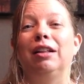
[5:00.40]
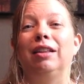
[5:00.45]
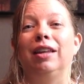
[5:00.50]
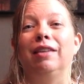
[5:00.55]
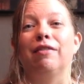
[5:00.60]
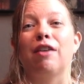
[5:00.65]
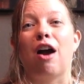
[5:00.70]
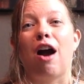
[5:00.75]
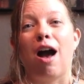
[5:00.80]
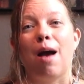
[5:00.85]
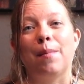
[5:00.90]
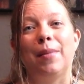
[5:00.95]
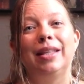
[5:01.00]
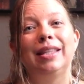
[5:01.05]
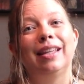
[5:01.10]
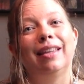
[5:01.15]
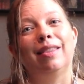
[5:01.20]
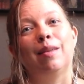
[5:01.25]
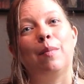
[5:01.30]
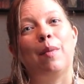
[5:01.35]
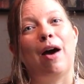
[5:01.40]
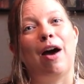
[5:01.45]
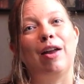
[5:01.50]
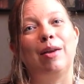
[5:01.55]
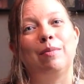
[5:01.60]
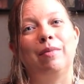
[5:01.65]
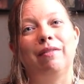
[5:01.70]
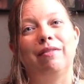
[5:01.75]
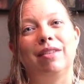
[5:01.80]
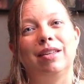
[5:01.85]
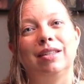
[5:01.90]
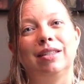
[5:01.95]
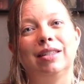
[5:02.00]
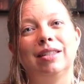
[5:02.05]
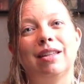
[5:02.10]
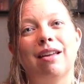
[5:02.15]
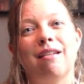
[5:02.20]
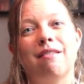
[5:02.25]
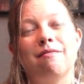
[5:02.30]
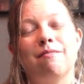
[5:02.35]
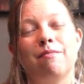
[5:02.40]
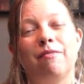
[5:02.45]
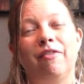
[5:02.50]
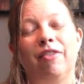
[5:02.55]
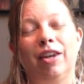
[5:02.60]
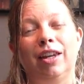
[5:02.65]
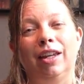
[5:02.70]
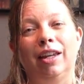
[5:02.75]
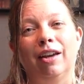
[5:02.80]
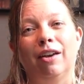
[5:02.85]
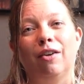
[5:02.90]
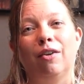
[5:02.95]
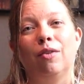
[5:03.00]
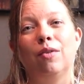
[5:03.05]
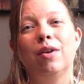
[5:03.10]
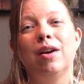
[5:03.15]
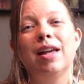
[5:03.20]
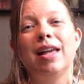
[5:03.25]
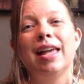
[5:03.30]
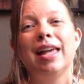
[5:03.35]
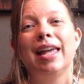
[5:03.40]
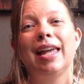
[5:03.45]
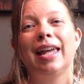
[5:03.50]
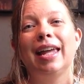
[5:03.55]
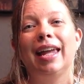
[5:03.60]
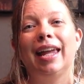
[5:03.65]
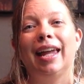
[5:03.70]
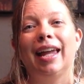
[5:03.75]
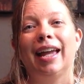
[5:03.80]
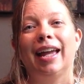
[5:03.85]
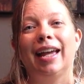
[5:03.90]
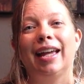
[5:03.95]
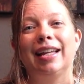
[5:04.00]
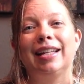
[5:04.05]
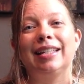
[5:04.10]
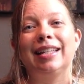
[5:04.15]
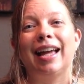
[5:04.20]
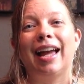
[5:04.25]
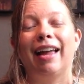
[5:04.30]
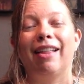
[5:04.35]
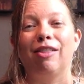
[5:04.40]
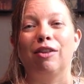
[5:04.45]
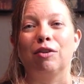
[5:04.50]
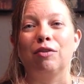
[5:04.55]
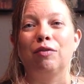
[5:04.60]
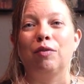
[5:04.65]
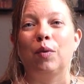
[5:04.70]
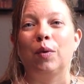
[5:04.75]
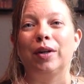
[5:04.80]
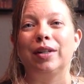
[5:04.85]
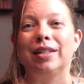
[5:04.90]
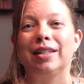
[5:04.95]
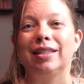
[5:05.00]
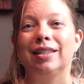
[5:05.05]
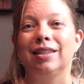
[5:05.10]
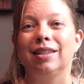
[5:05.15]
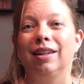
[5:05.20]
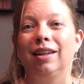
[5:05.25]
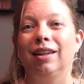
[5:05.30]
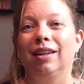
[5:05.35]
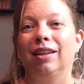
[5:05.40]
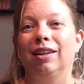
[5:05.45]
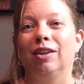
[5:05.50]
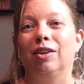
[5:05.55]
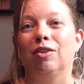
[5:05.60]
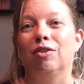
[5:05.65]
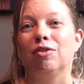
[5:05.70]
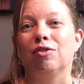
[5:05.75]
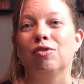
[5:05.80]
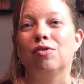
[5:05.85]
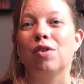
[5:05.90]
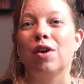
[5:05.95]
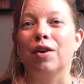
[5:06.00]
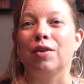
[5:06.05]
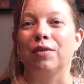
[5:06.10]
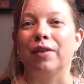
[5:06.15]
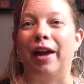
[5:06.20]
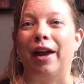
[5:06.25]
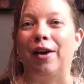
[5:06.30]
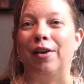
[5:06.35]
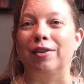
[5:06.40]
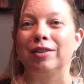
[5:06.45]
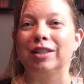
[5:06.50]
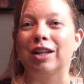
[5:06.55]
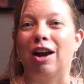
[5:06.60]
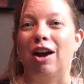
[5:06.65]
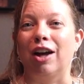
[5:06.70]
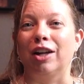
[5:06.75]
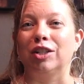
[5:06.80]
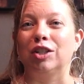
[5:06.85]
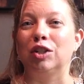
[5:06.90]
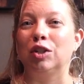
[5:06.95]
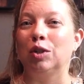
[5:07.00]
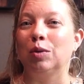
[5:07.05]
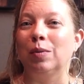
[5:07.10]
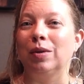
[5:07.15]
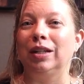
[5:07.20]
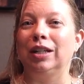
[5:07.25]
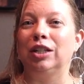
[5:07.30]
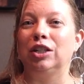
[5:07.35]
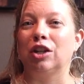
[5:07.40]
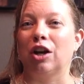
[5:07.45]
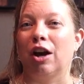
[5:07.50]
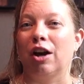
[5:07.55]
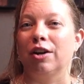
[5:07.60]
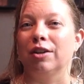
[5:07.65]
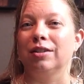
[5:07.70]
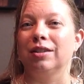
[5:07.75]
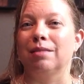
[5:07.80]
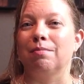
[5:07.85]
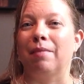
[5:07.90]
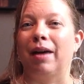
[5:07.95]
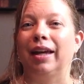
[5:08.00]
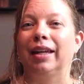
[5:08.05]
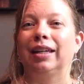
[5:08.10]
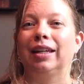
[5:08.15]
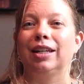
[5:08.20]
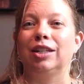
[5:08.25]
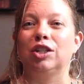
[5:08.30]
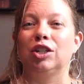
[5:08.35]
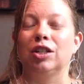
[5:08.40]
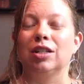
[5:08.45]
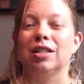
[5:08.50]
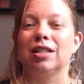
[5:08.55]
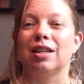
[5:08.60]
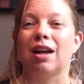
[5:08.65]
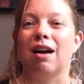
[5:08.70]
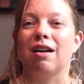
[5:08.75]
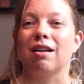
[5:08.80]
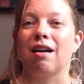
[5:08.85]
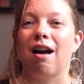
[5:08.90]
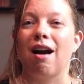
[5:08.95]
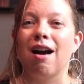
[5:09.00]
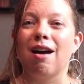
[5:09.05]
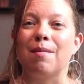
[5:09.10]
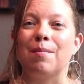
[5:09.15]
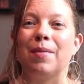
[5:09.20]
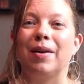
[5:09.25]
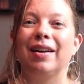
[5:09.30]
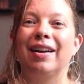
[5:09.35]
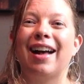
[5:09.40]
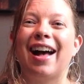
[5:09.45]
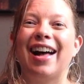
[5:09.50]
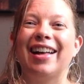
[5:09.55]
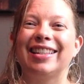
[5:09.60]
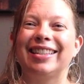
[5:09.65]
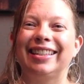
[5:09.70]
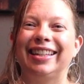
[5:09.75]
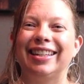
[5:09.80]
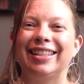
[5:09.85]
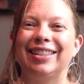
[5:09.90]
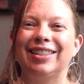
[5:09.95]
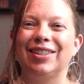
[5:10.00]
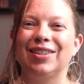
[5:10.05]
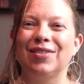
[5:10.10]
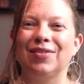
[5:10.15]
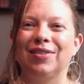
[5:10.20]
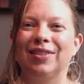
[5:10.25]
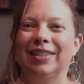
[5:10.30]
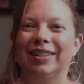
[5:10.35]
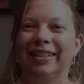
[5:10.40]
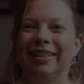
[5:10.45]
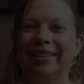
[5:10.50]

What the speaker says: to leave comments at the bottom of this video, and I look forward to seeing you around on TooManyJarsInMyKitchen.com. I'll see you soon.